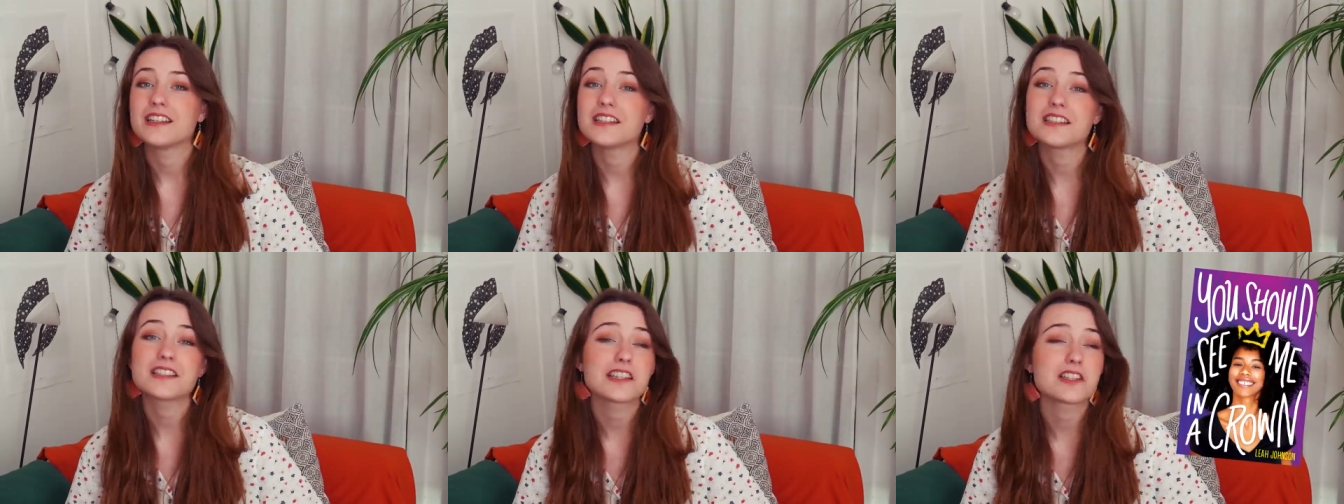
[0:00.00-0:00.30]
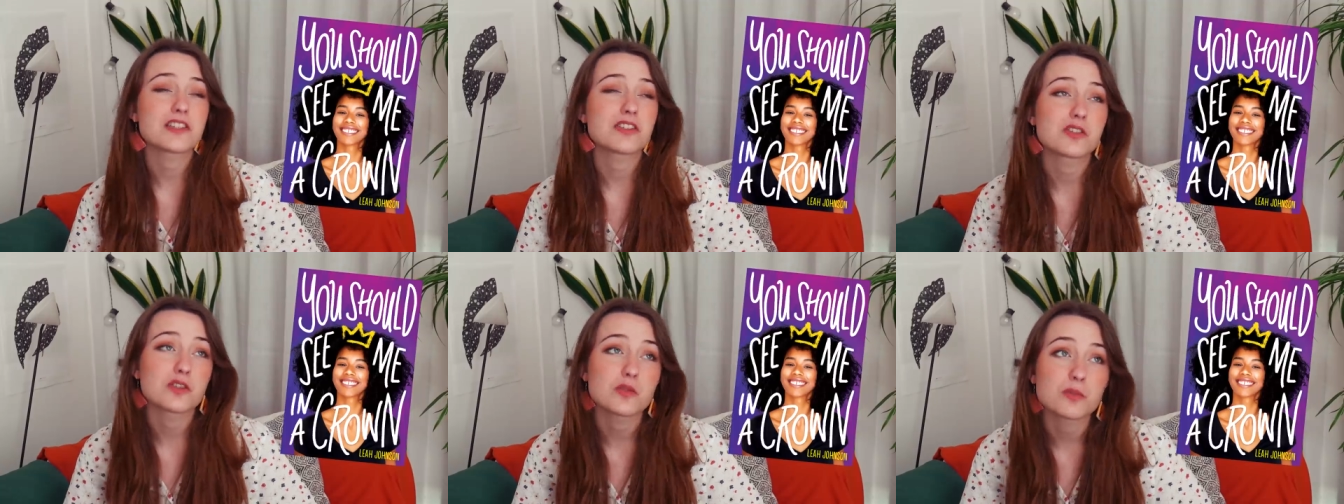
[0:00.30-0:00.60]
This is a
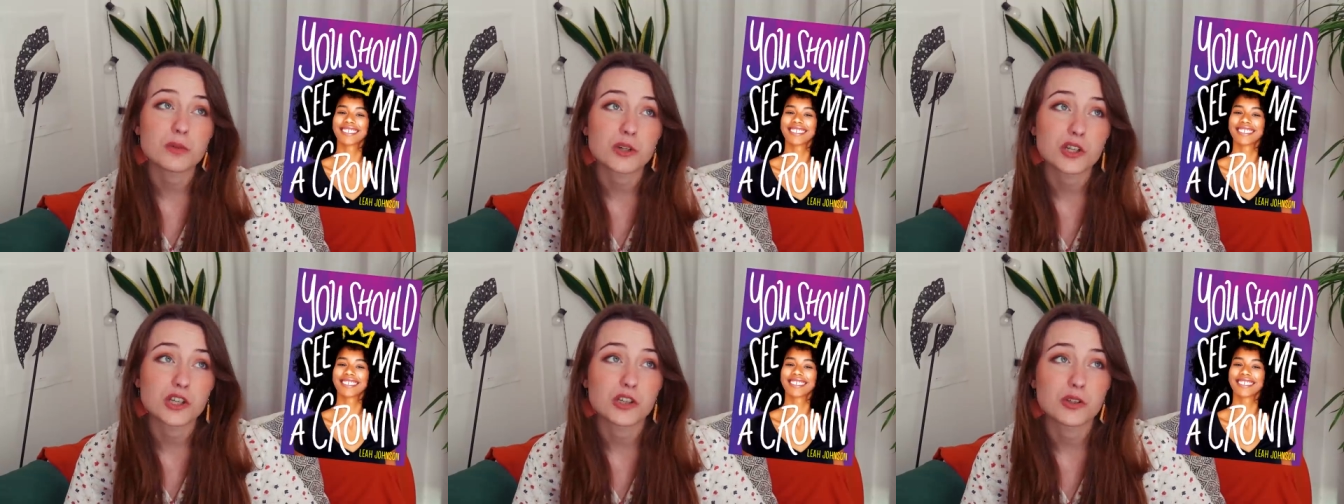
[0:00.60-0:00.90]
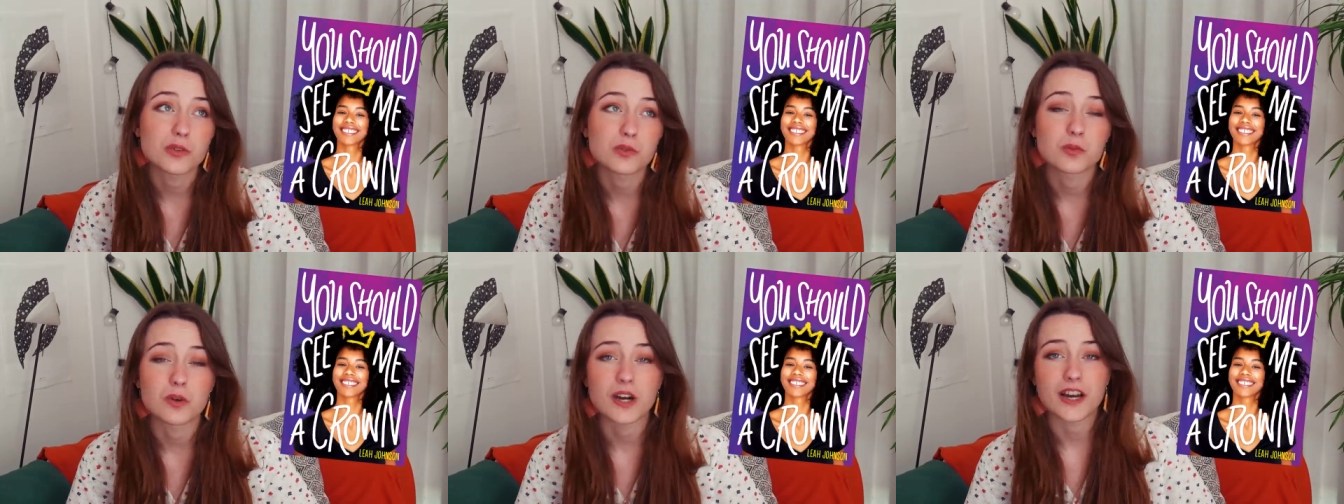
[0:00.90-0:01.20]
super
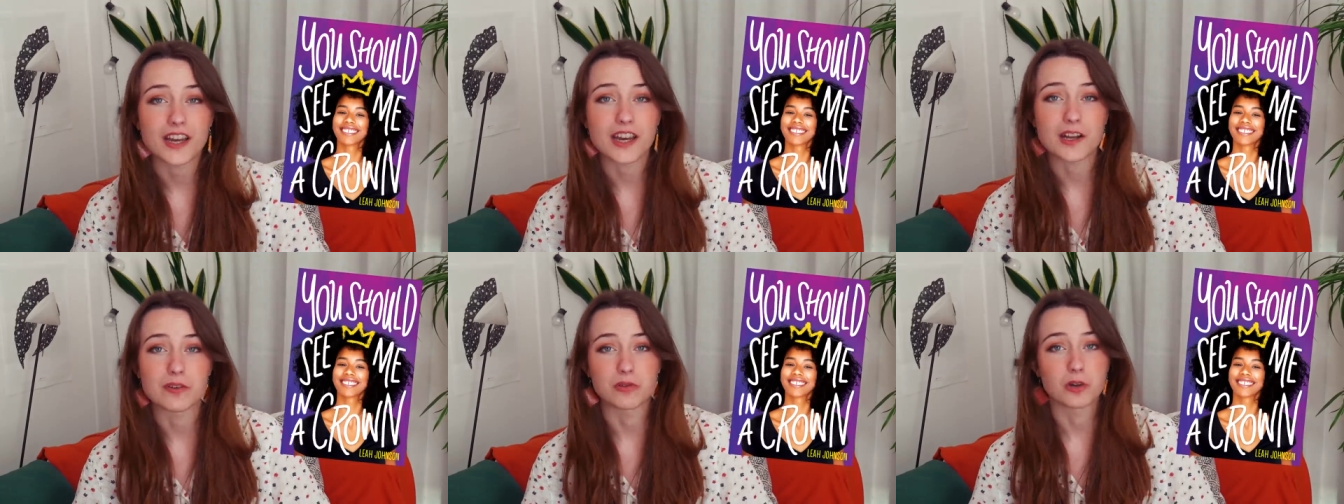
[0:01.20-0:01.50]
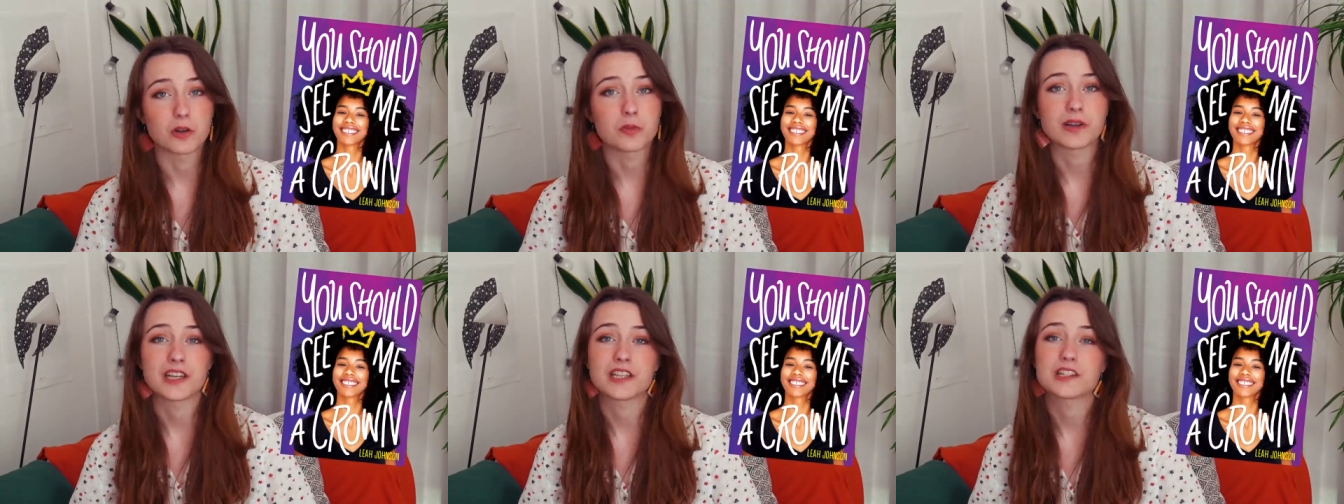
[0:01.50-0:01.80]
cute YA
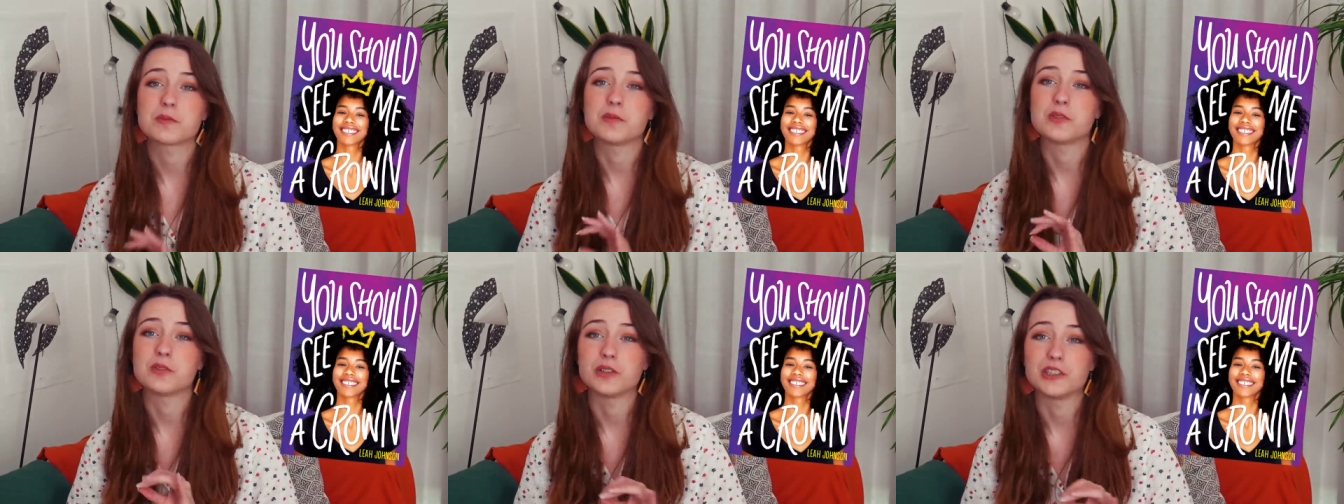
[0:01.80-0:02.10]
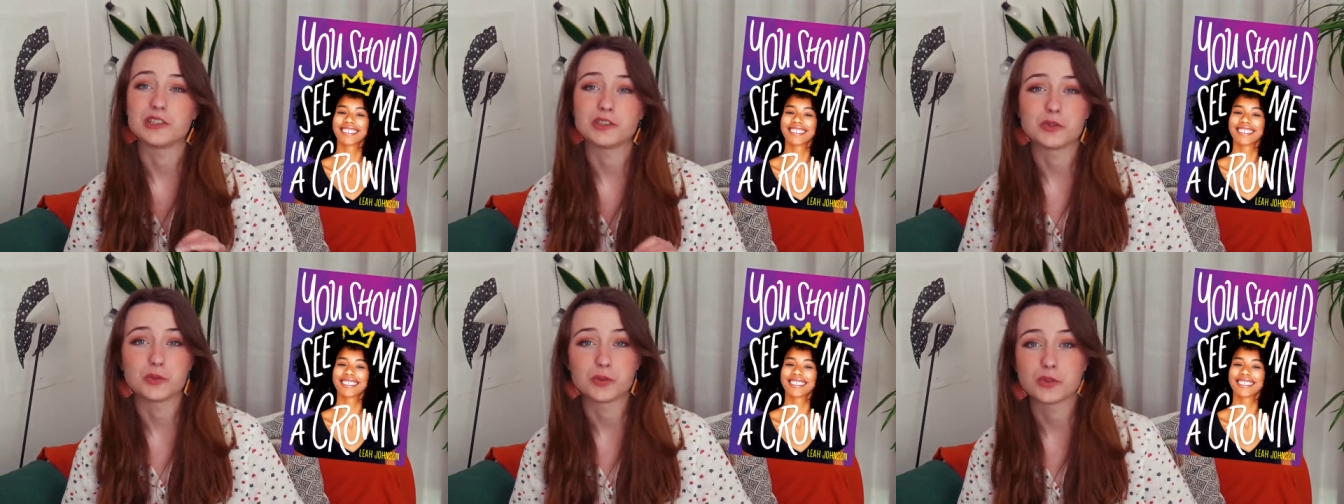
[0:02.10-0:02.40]
romance
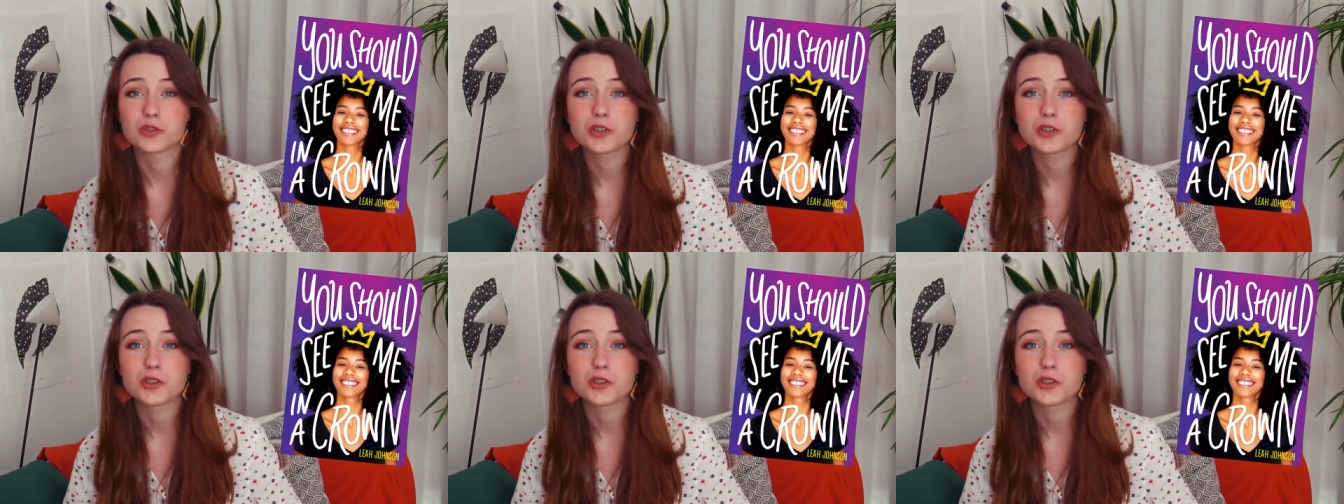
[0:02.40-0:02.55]
between two